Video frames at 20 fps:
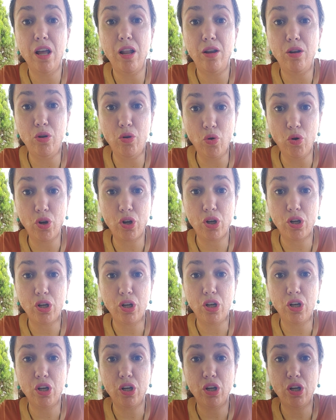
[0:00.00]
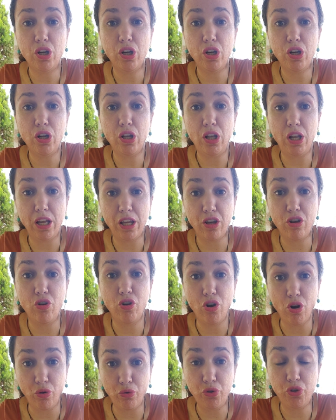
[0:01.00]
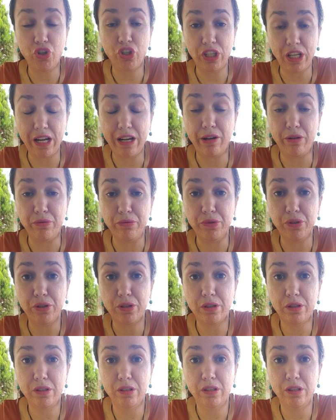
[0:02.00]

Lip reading: look like ghost towns.